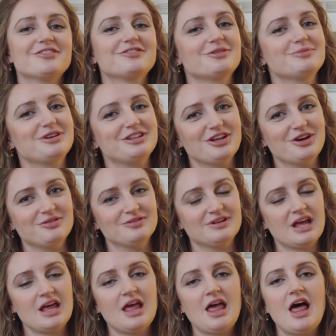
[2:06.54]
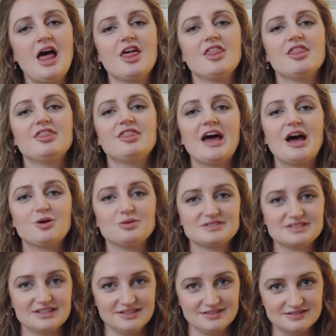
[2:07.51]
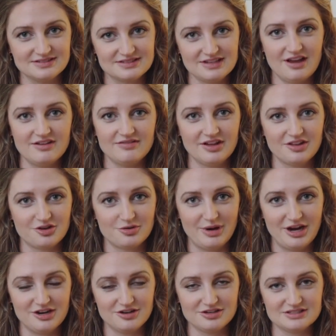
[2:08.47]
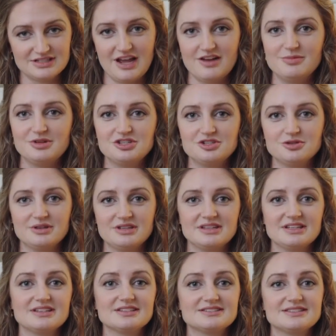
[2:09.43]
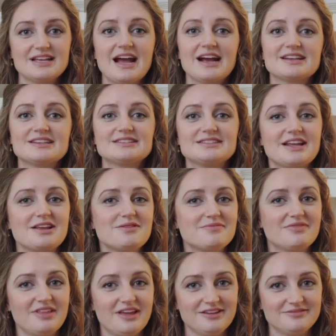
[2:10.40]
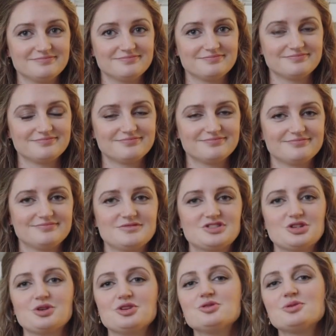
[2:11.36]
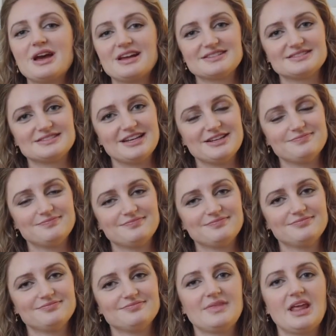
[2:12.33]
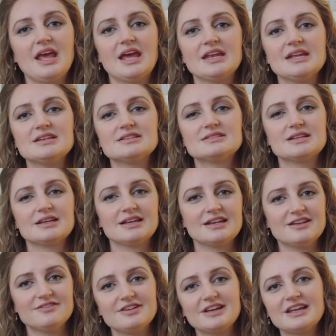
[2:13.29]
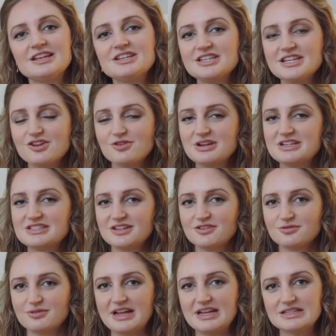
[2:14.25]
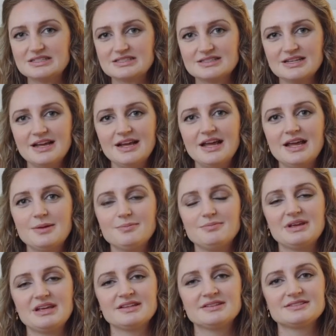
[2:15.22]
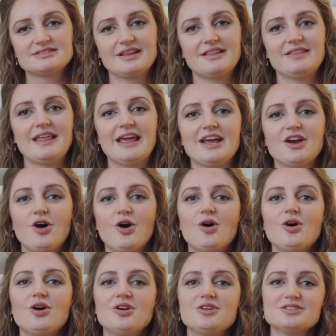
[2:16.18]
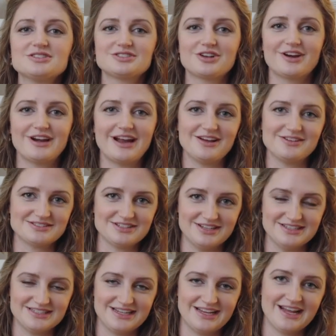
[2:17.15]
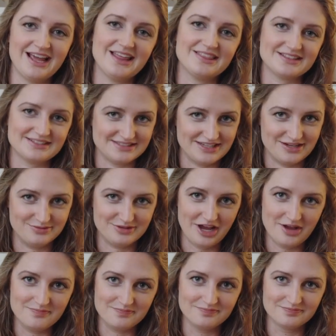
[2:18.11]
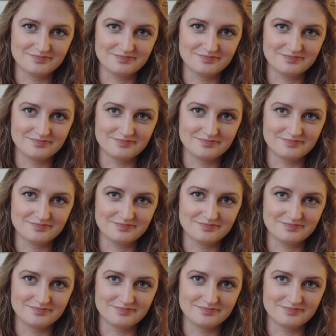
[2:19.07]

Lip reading: from alone. Thousands of other buyers have been doing the exact same thing. So you guessed it, any significant decrease in rates means they all start house hunting at the same time.